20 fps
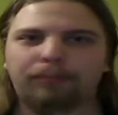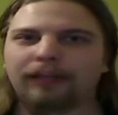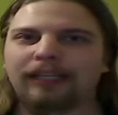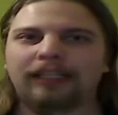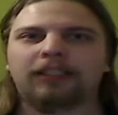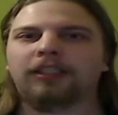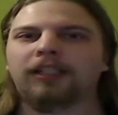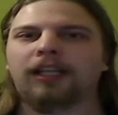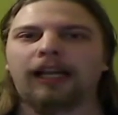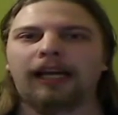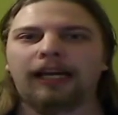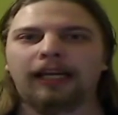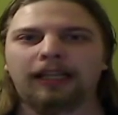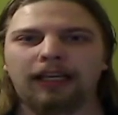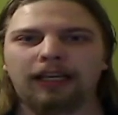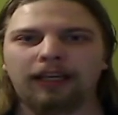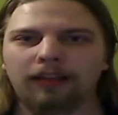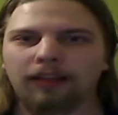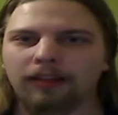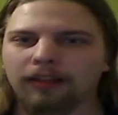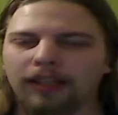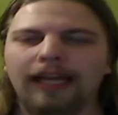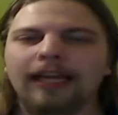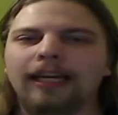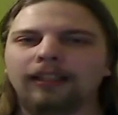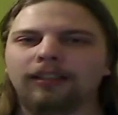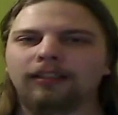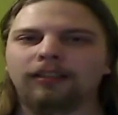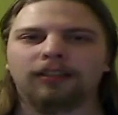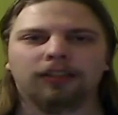pixelating
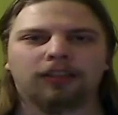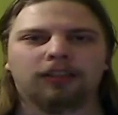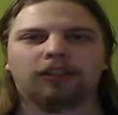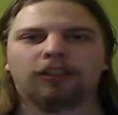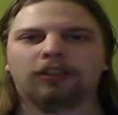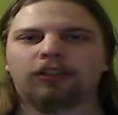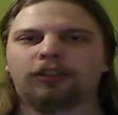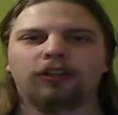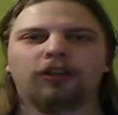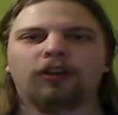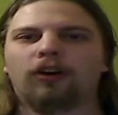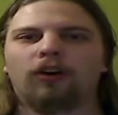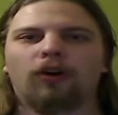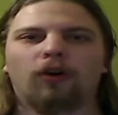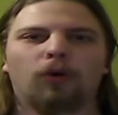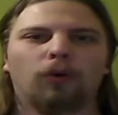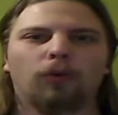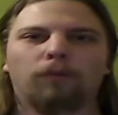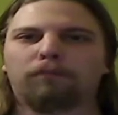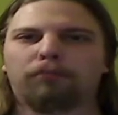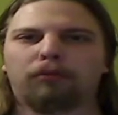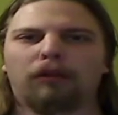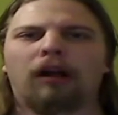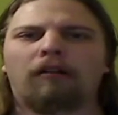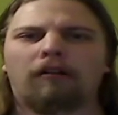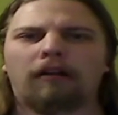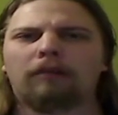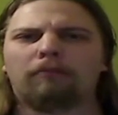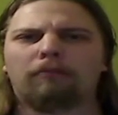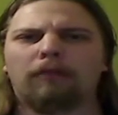things,
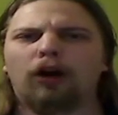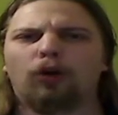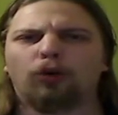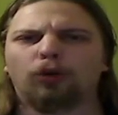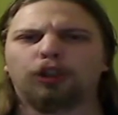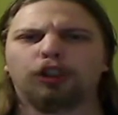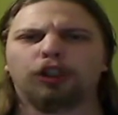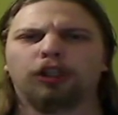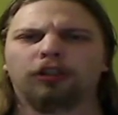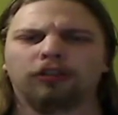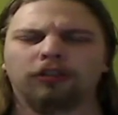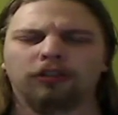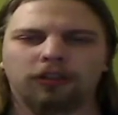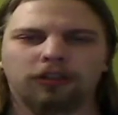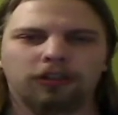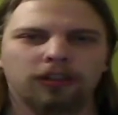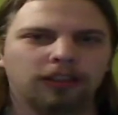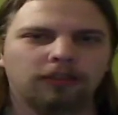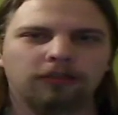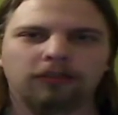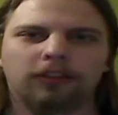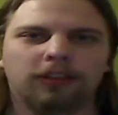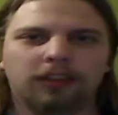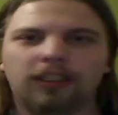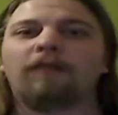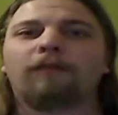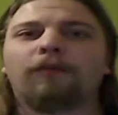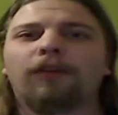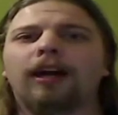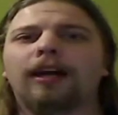blurring motions and
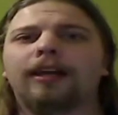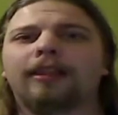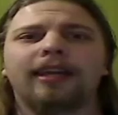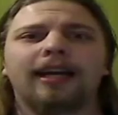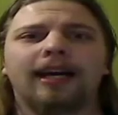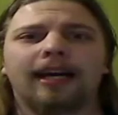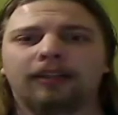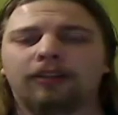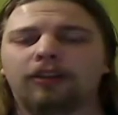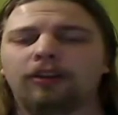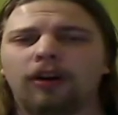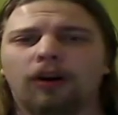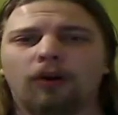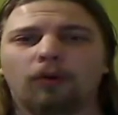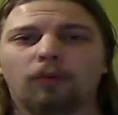stuff like that,